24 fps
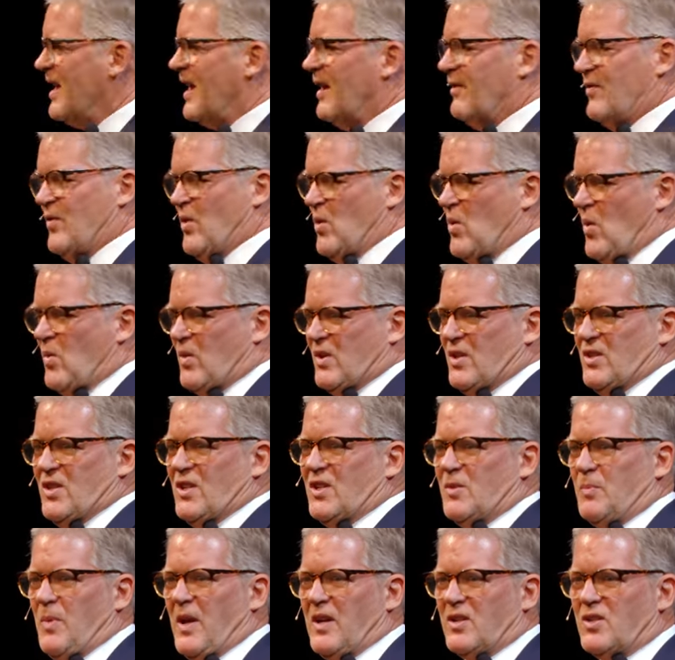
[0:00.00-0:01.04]
If you
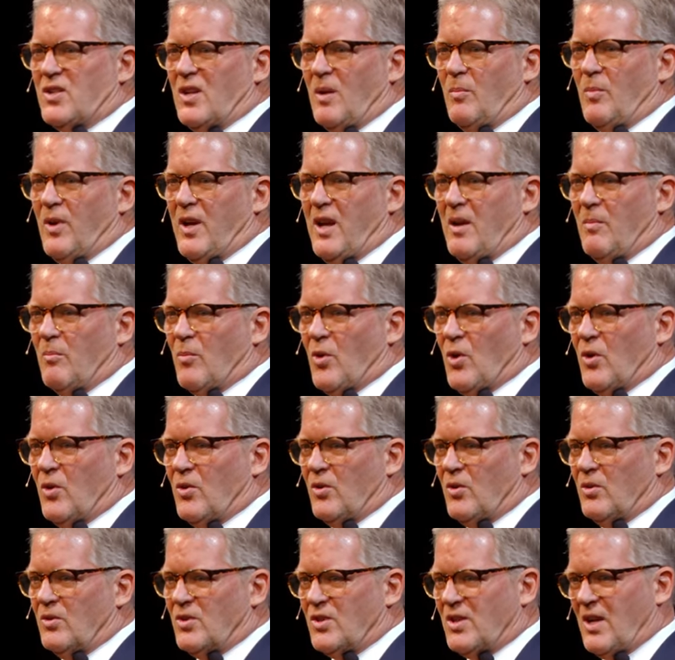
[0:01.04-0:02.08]
suspect somebody of
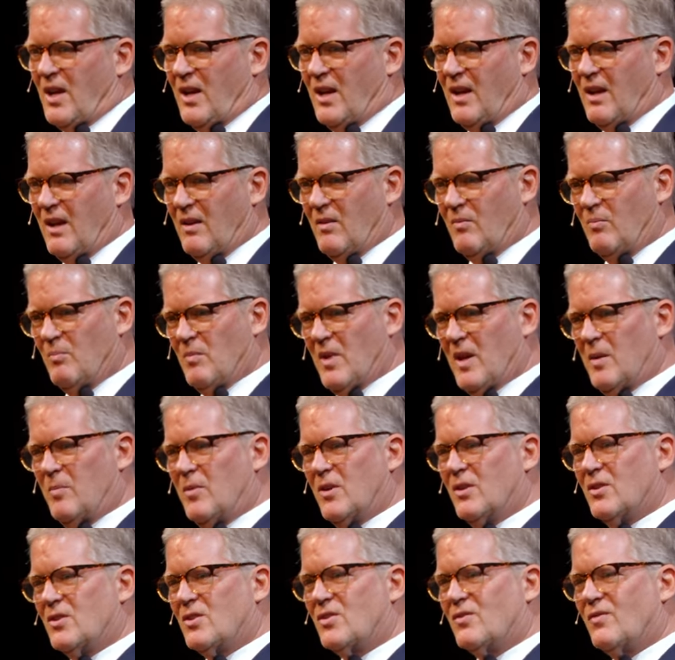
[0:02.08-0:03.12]
murder, say,
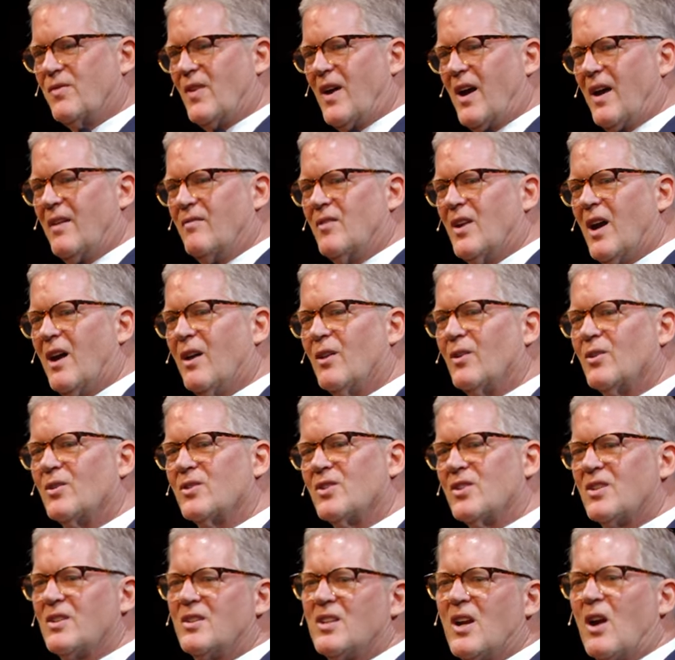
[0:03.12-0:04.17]
maybe this $5
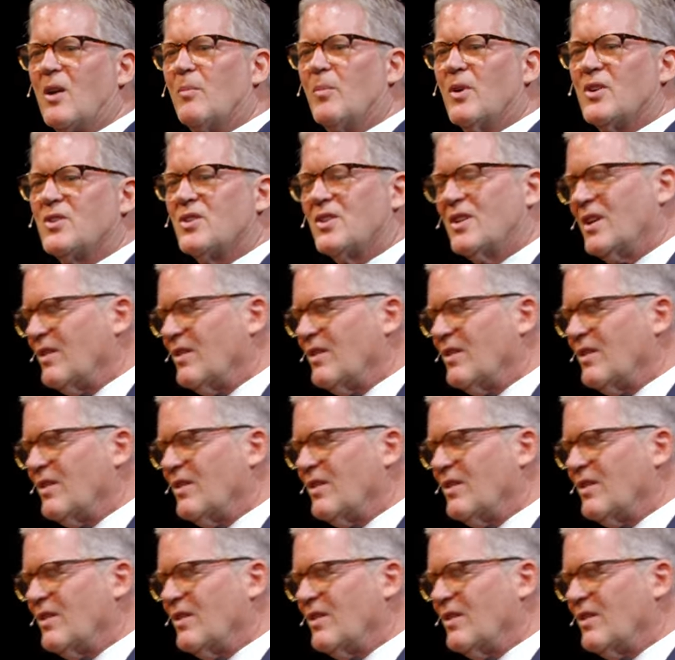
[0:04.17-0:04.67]
Starbucks